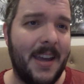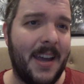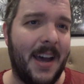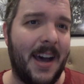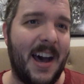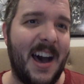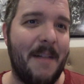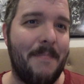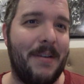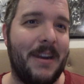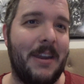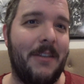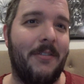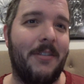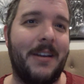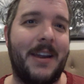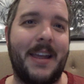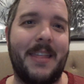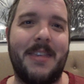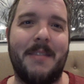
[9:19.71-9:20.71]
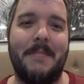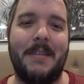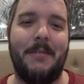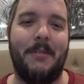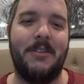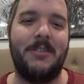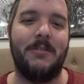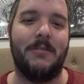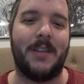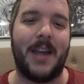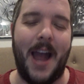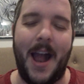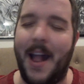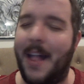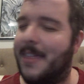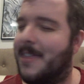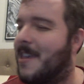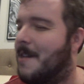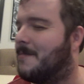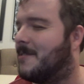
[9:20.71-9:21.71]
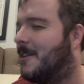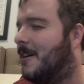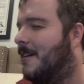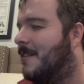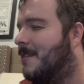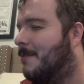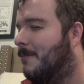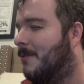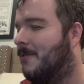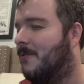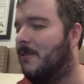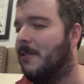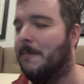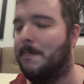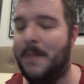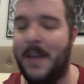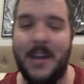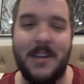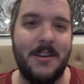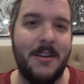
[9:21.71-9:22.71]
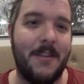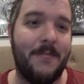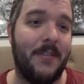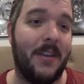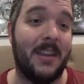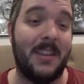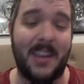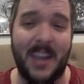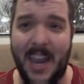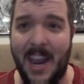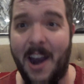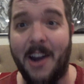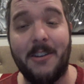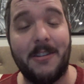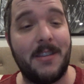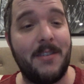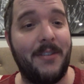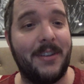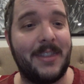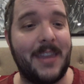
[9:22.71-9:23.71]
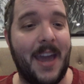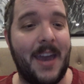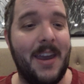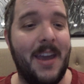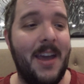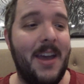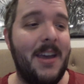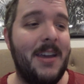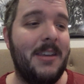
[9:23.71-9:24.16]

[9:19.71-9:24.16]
Um, but if you look at some of the original concept art and some original pitches for like the characters stuff like that,